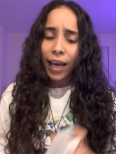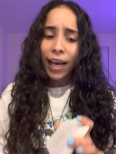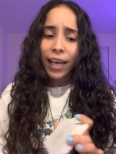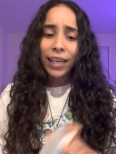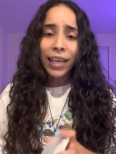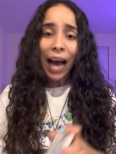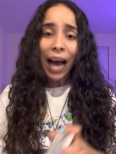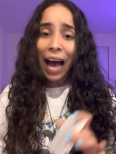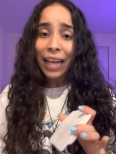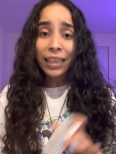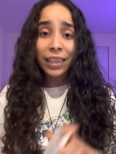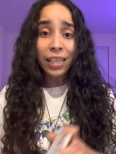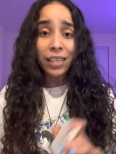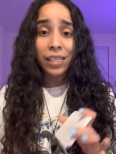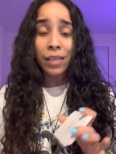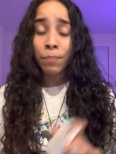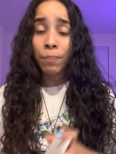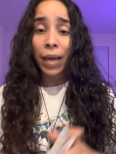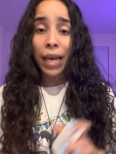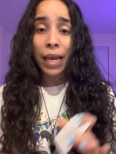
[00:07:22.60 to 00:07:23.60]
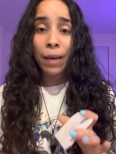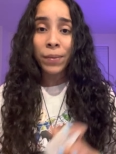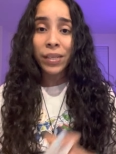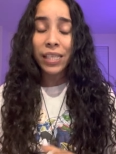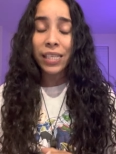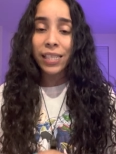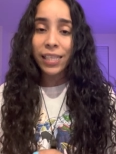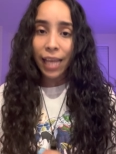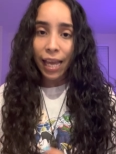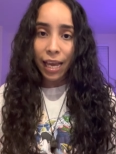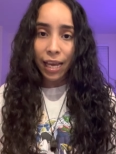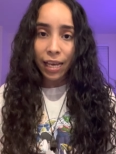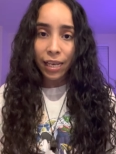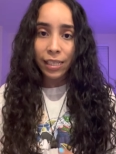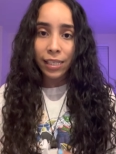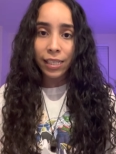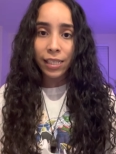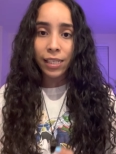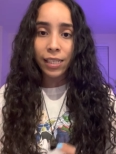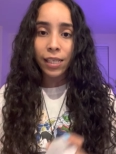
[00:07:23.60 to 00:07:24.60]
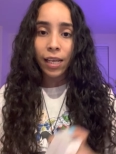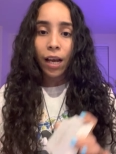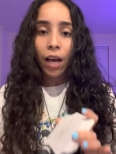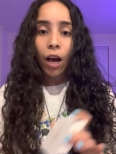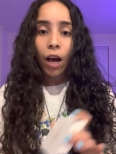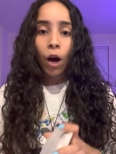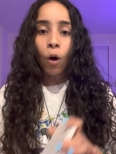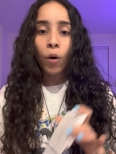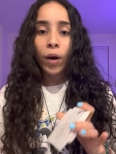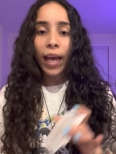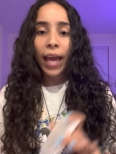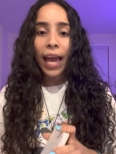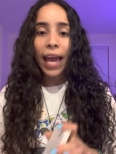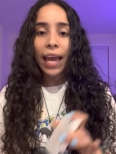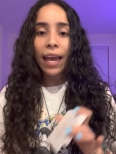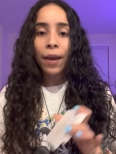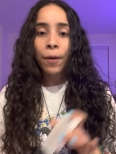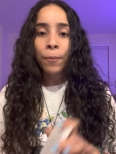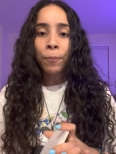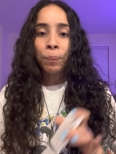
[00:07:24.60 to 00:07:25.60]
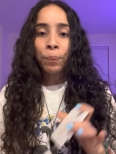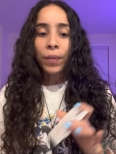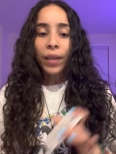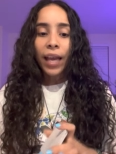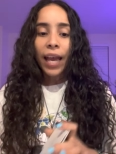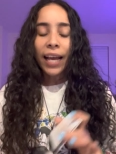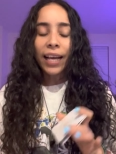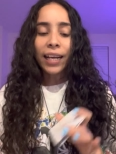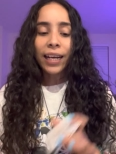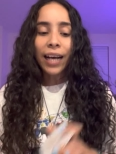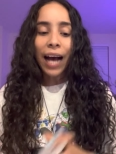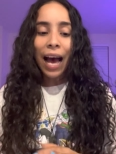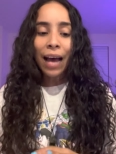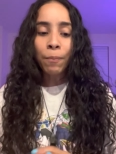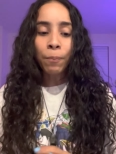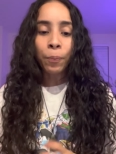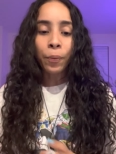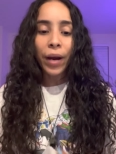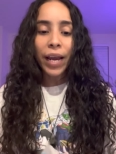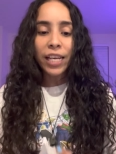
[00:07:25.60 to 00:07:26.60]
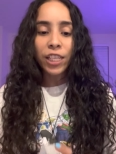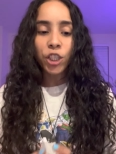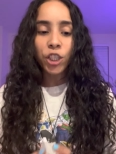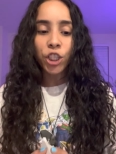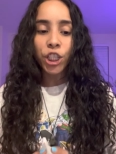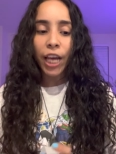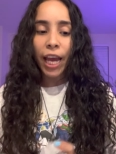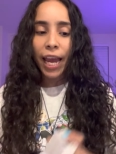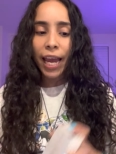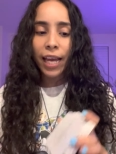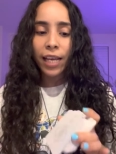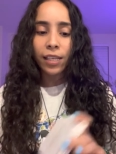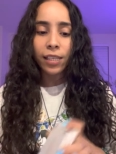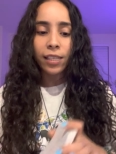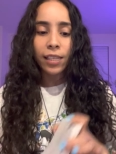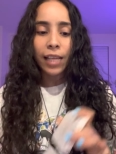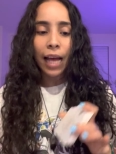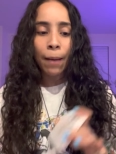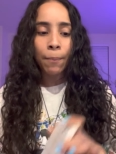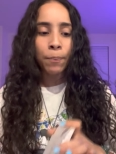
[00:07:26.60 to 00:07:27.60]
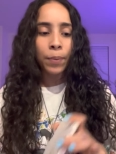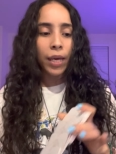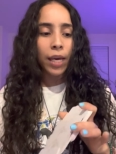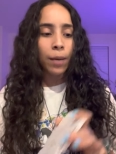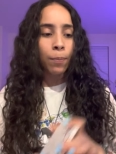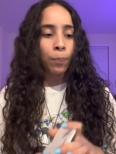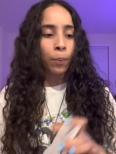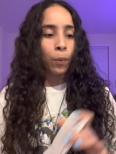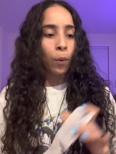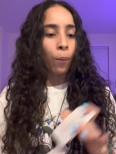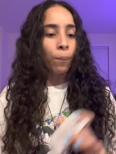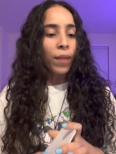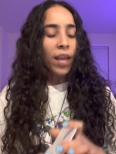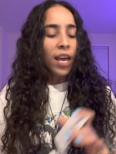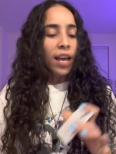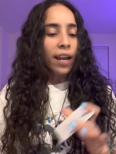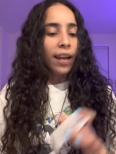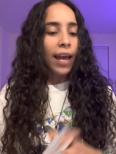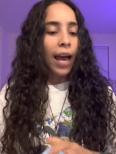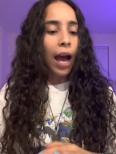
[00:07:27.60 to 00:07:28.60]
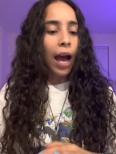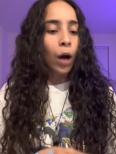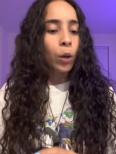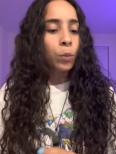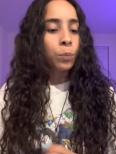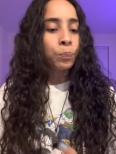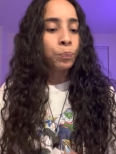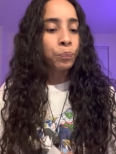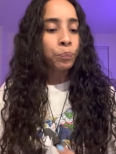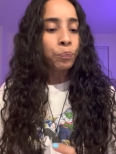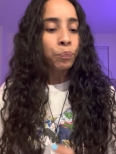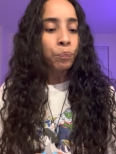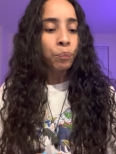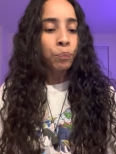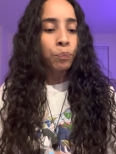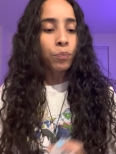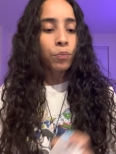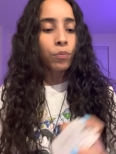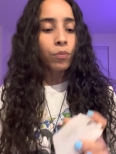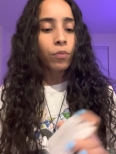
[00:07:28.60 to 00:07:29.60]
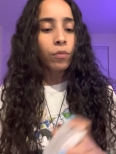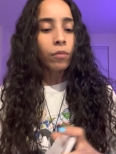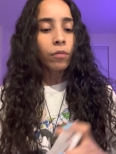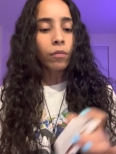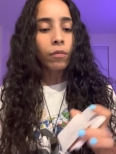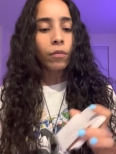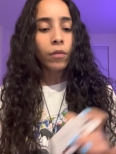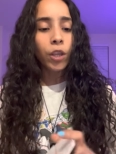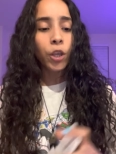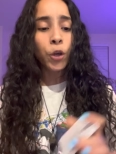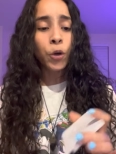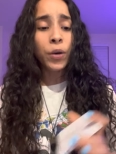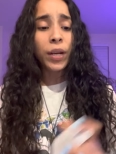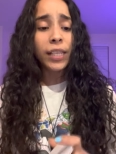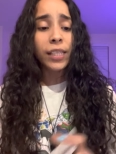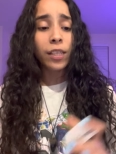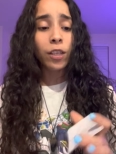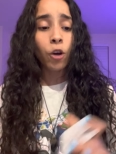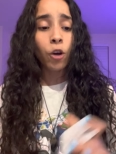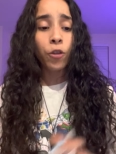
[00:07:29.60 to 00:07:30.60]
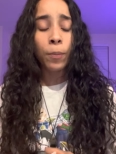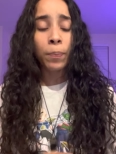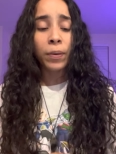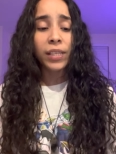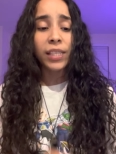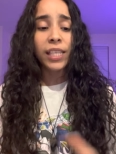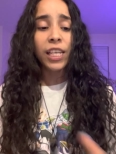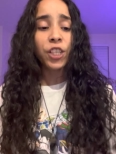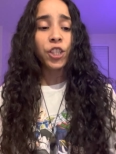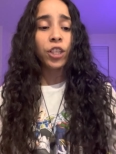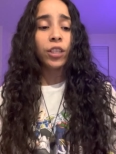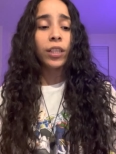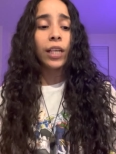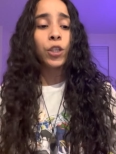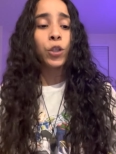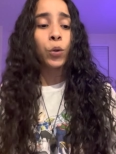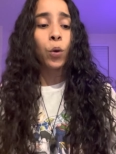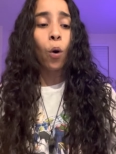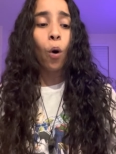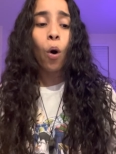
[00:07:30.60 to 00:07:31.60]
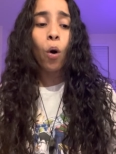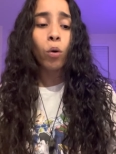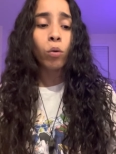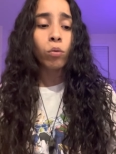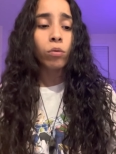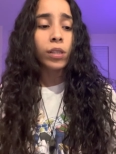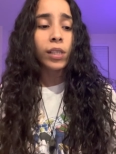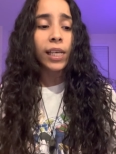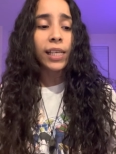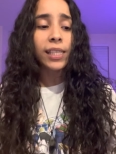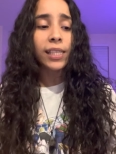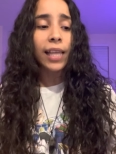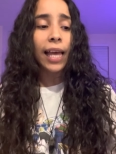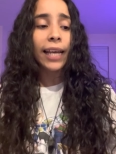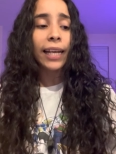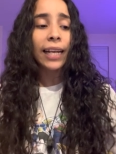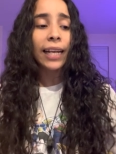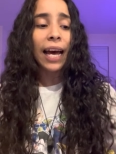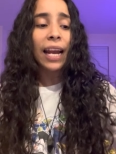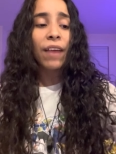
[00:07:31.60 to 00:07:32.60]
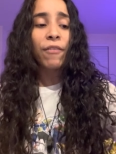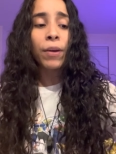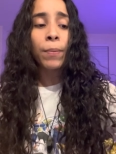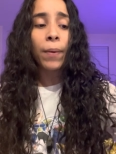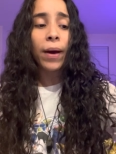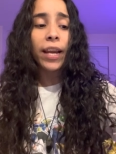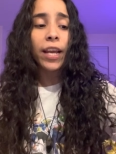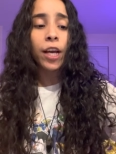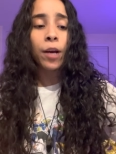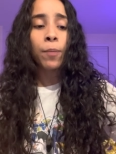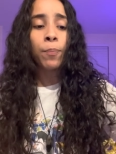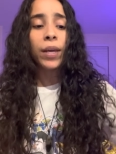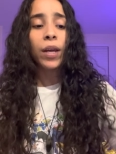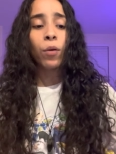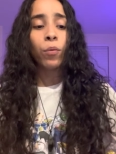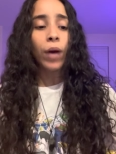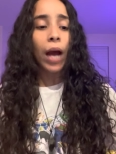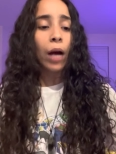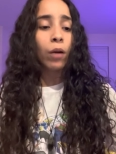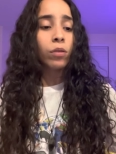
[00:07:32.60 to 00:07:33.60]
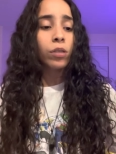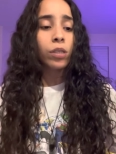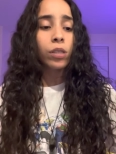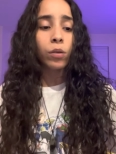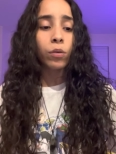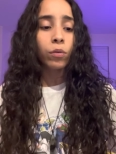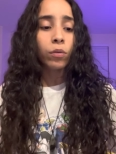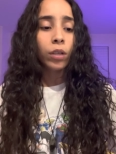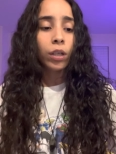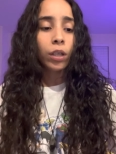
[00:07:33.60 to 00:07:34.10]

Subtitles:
God doesn't make mistakes, okay? And God breaks chains, not people. Now, you need to know the position that you hold. It's like not everybody could be around you.